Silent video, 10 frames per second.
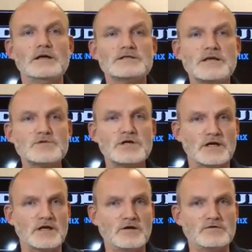
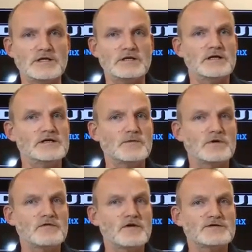Subject coding is
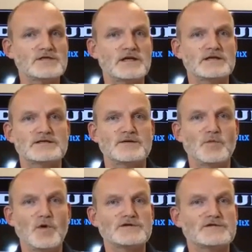one of those things
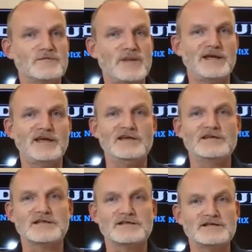that was for many
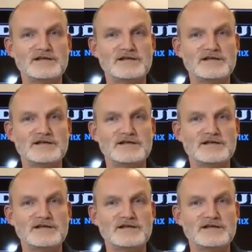years done